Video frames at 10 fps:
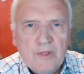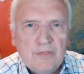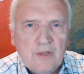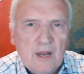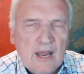
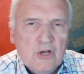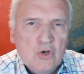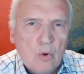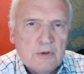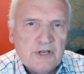with the
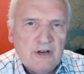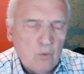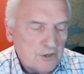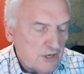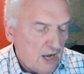enormity
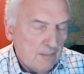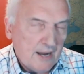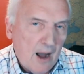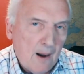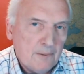of what's
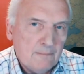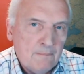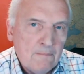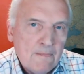coming up.